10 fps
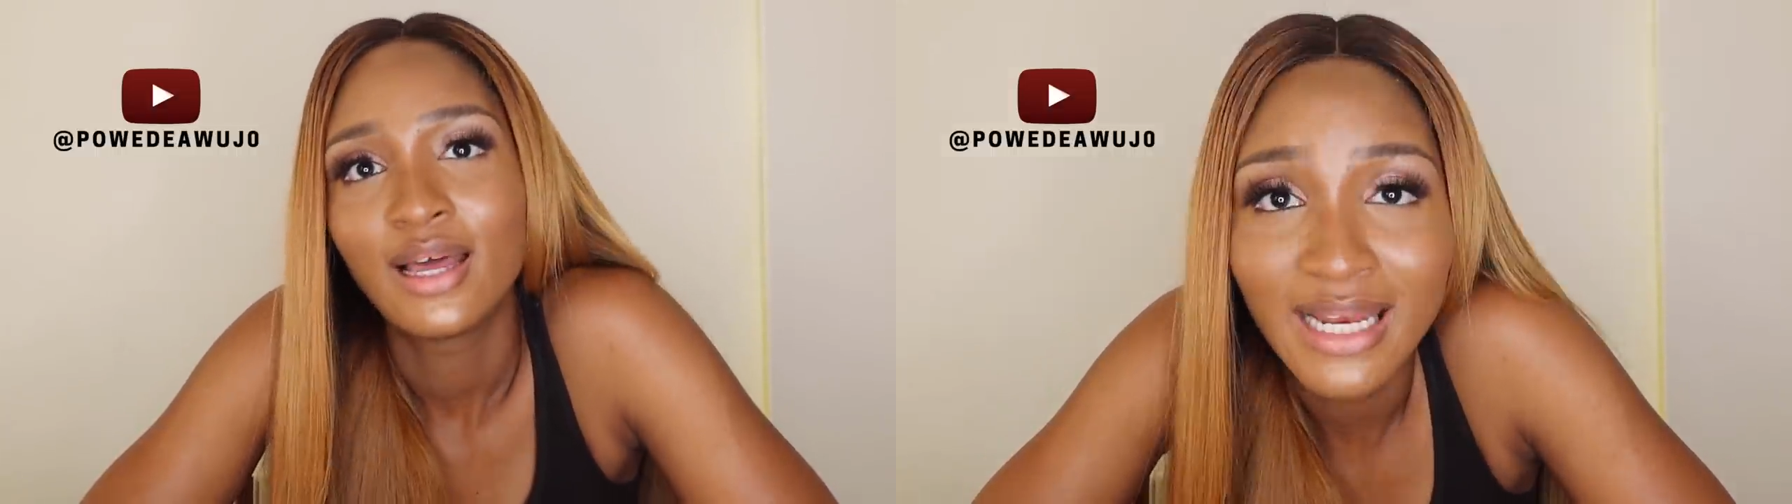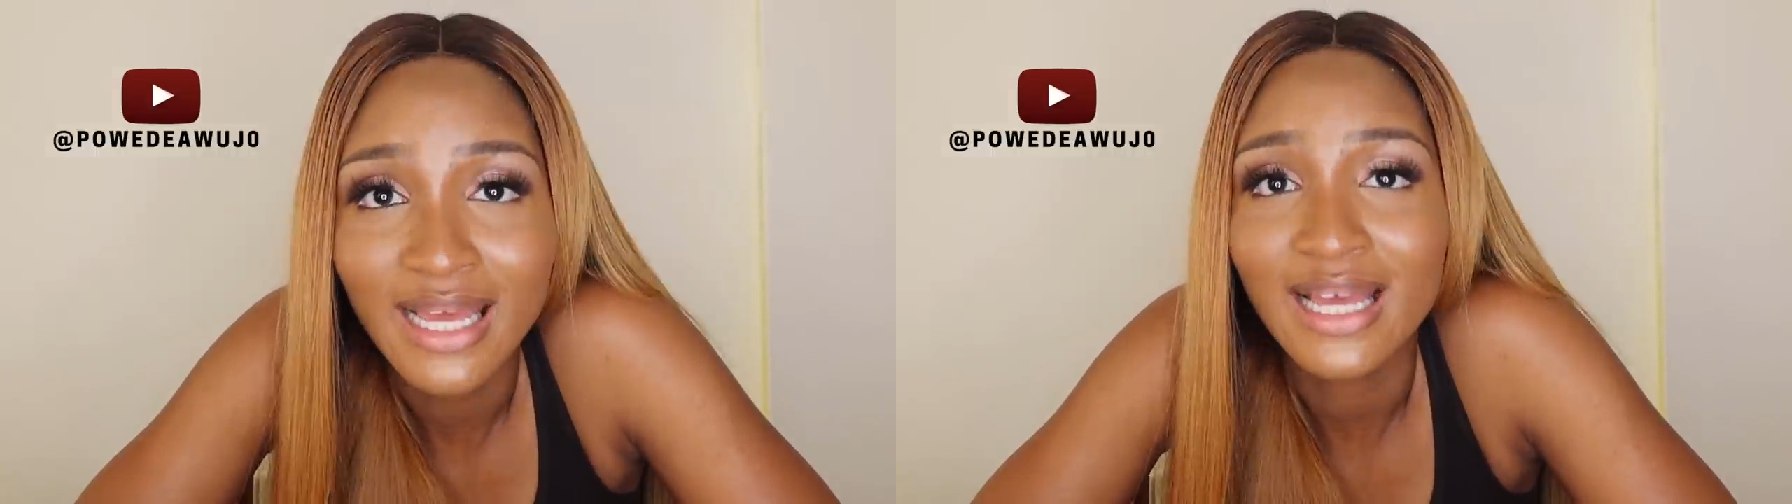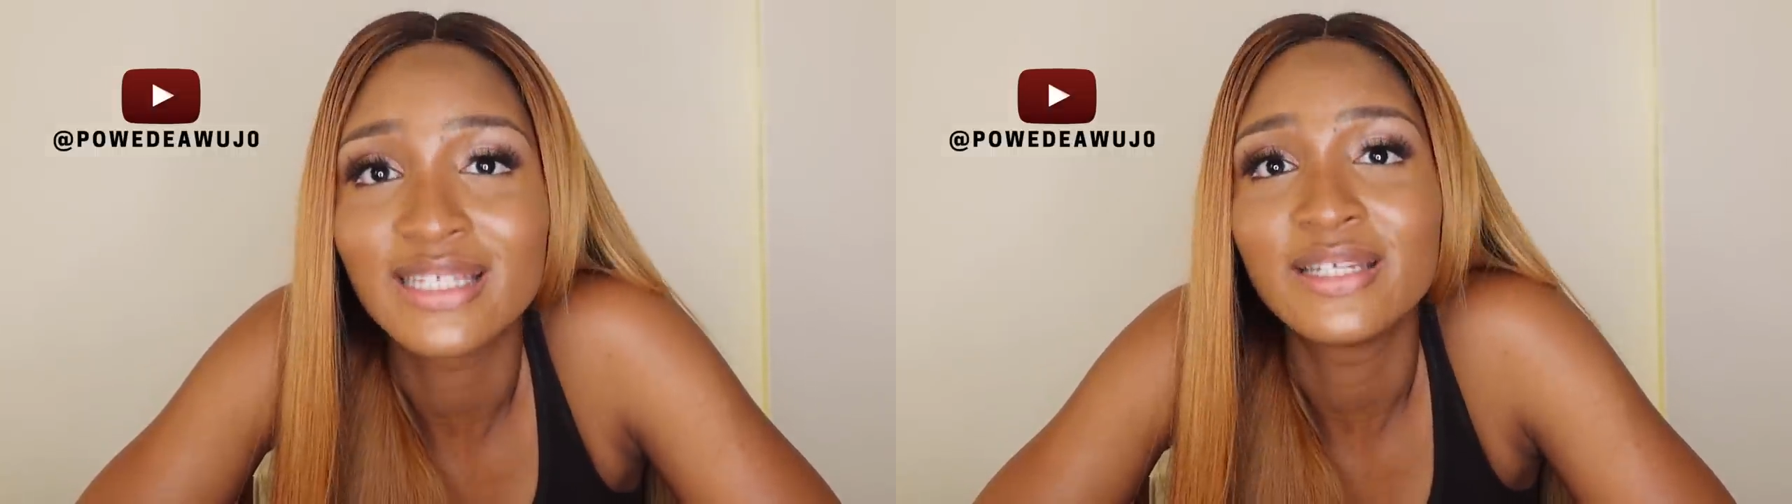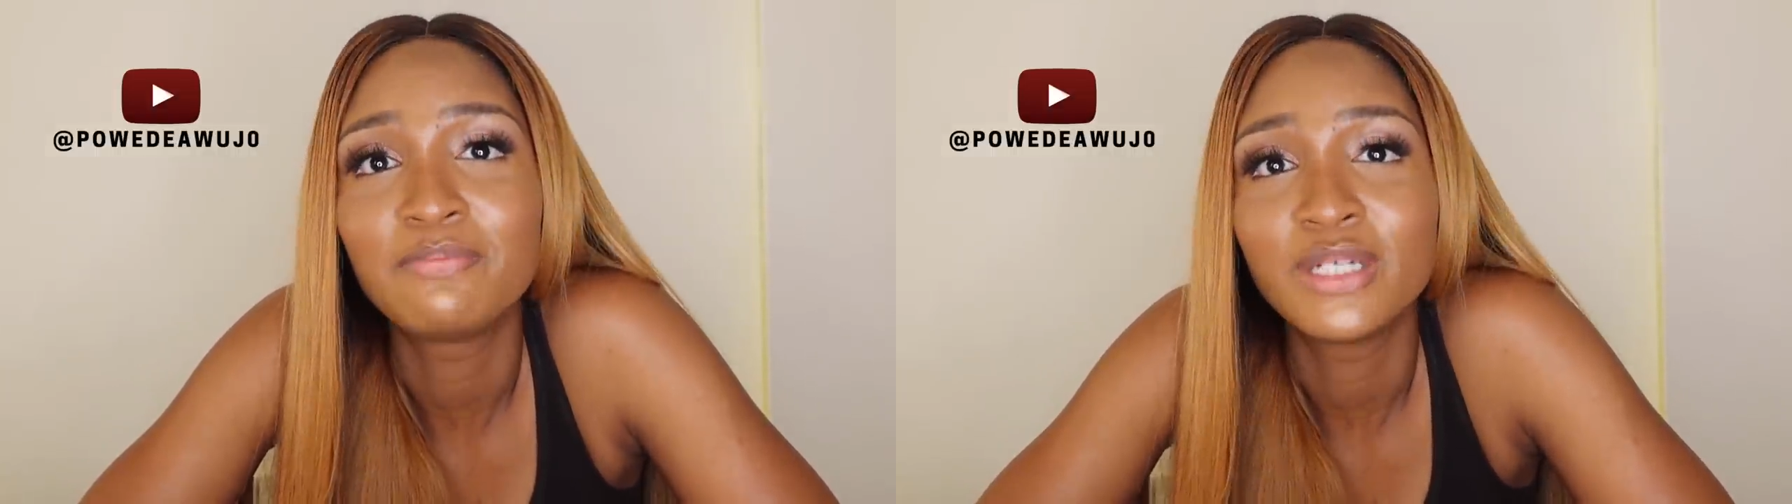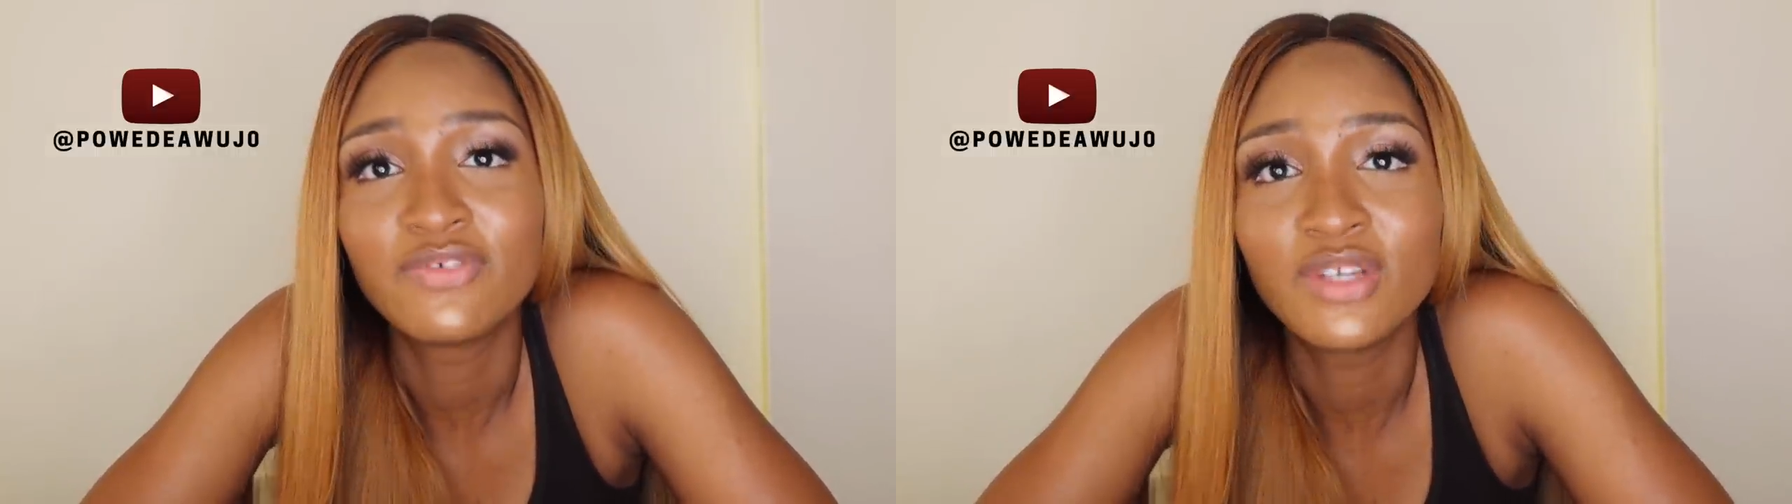Like as a
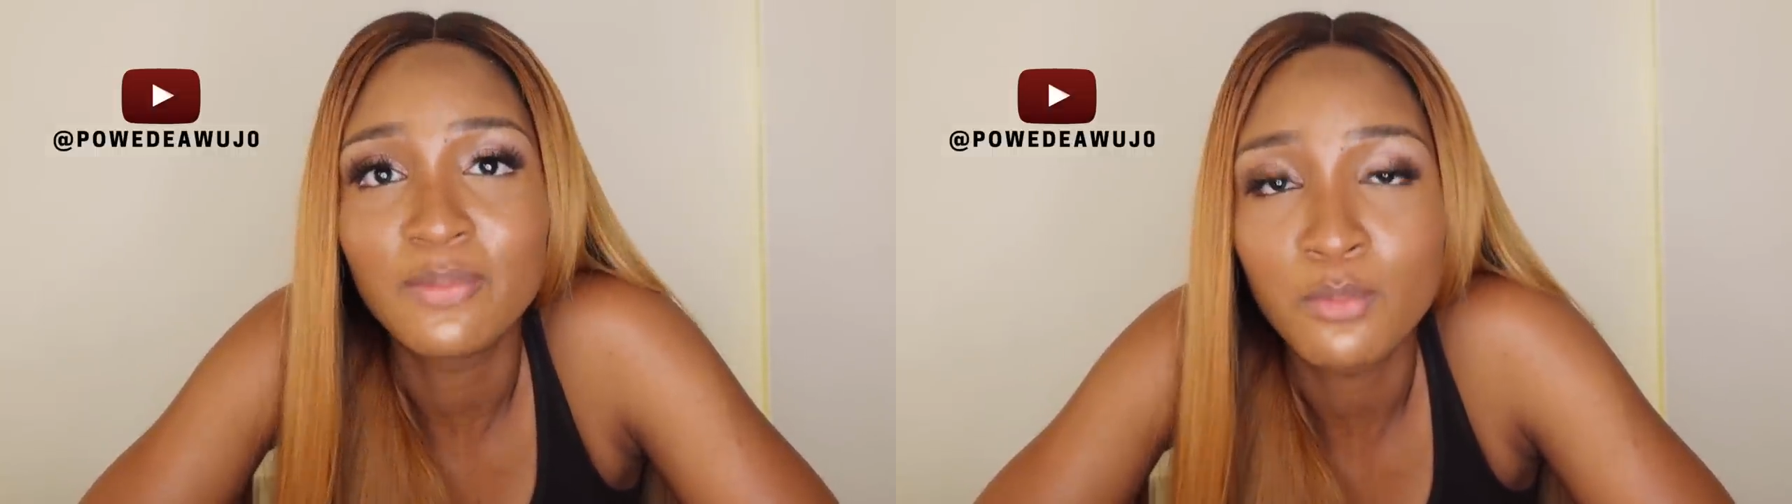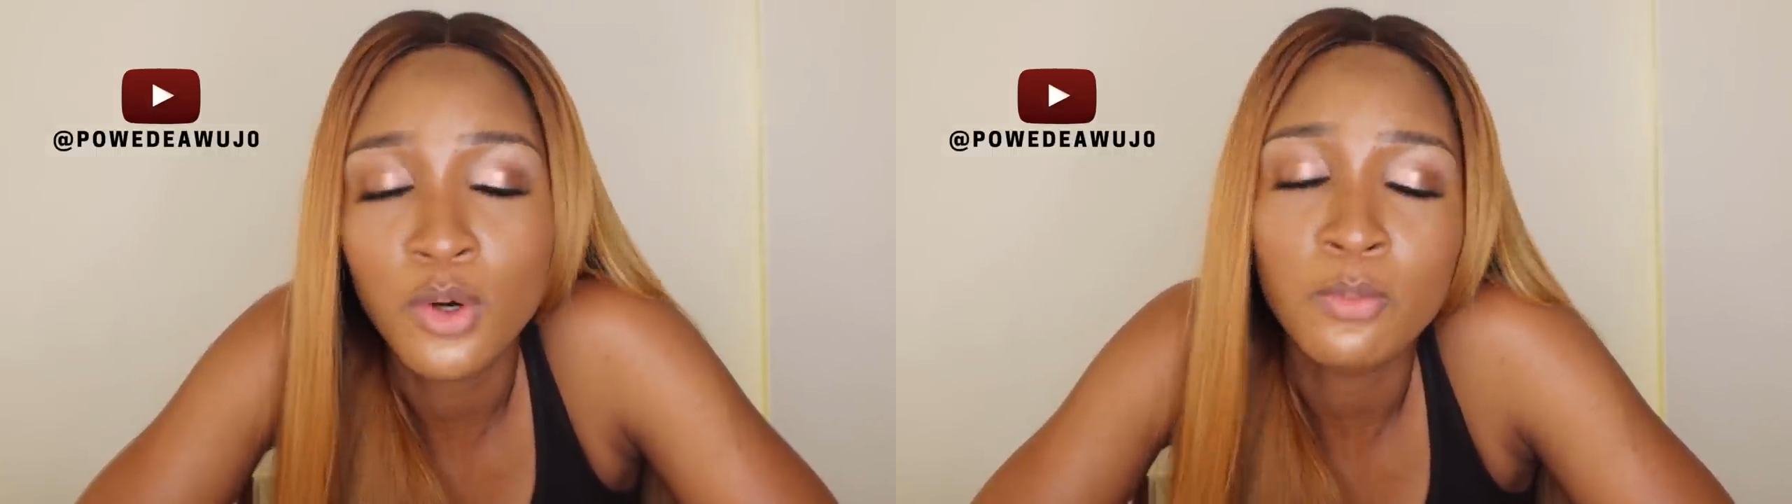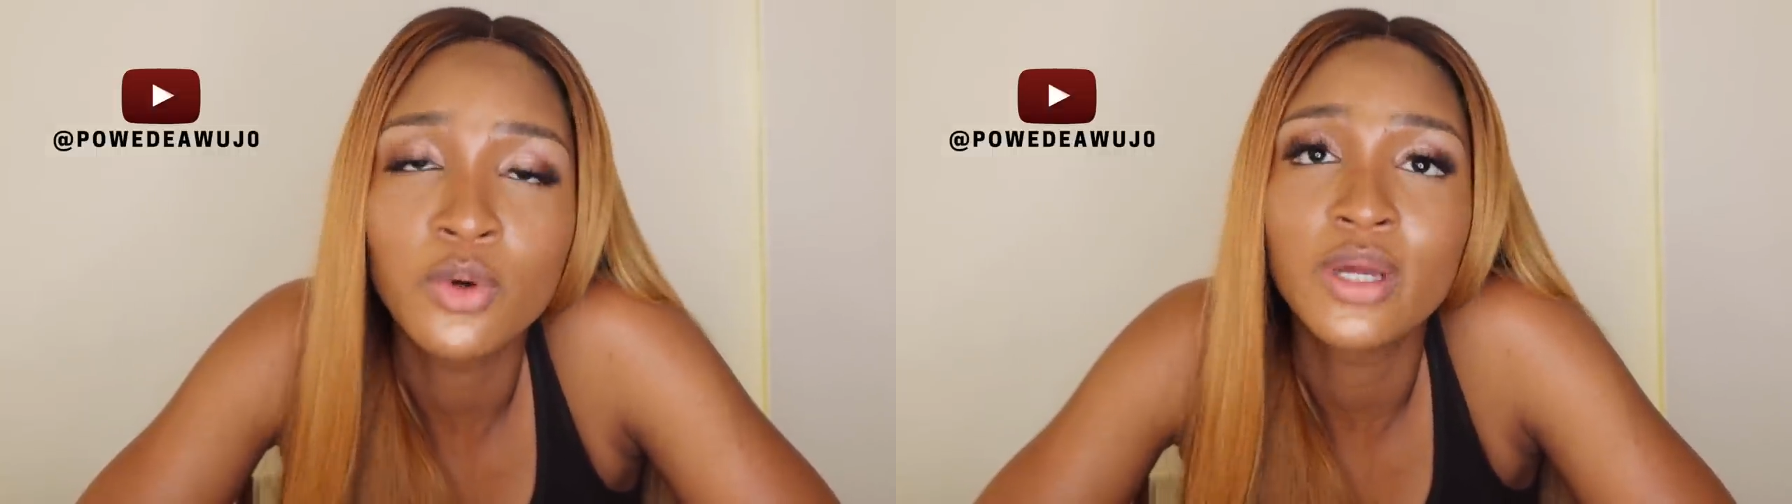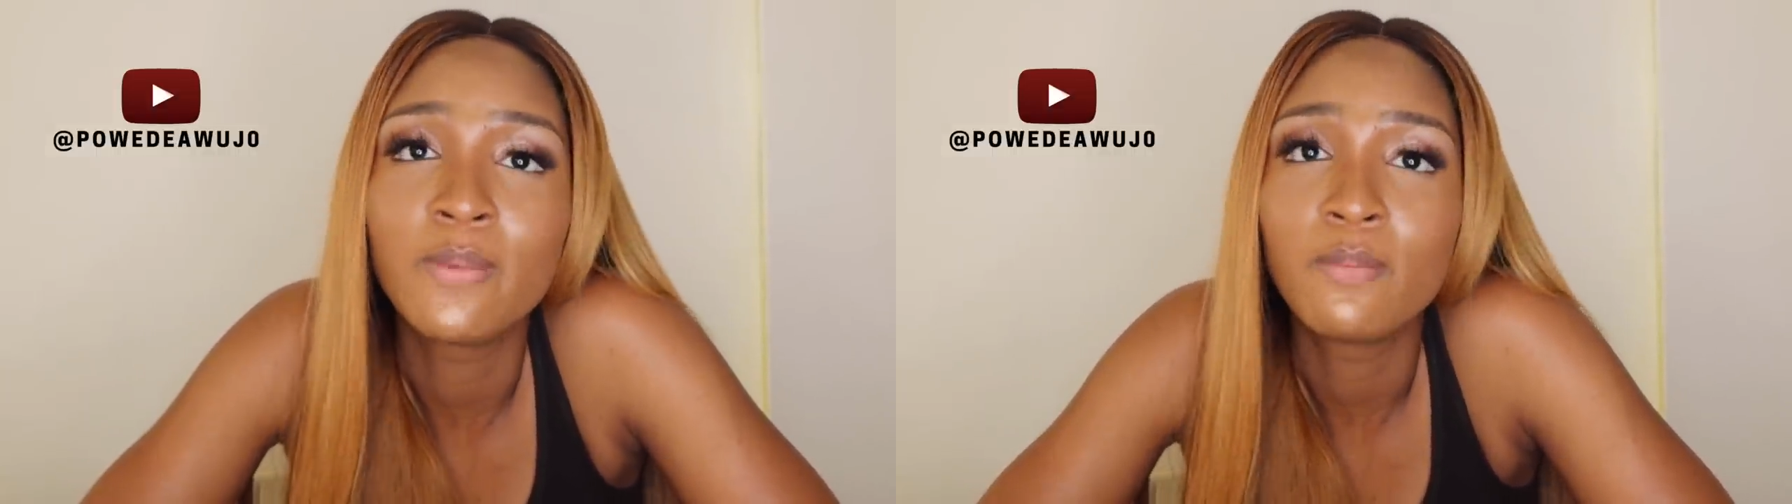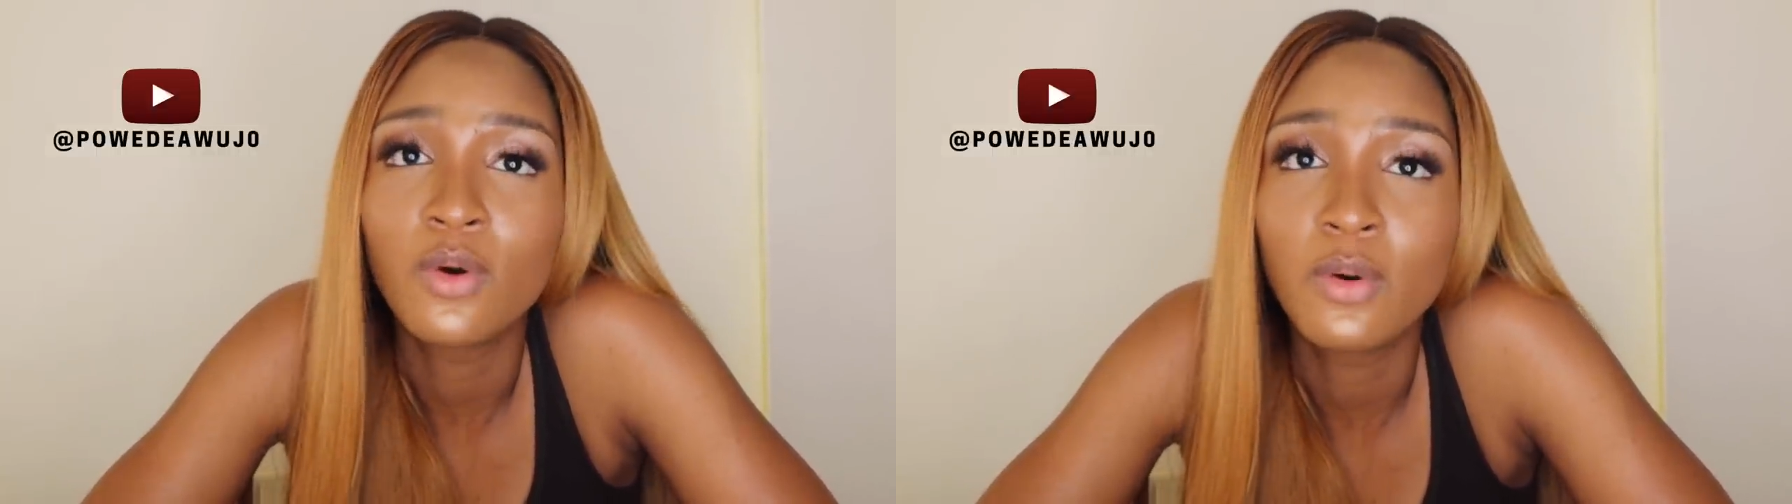breastfeeding mom or a
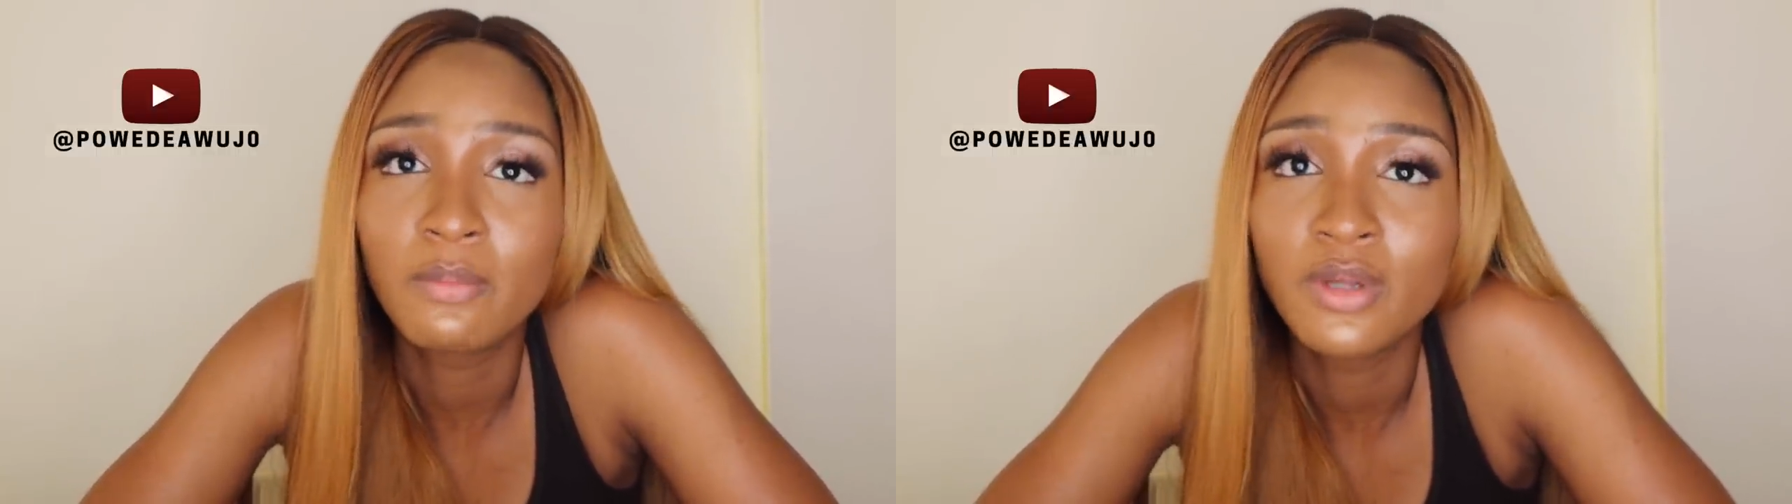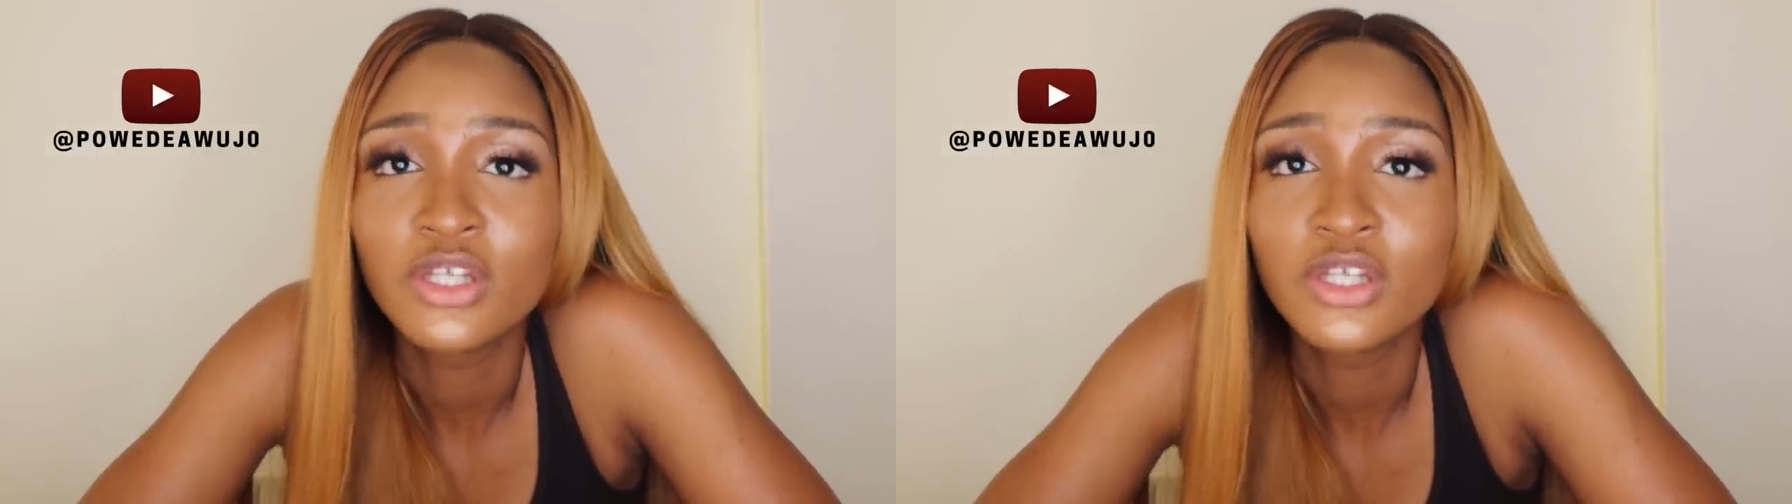mom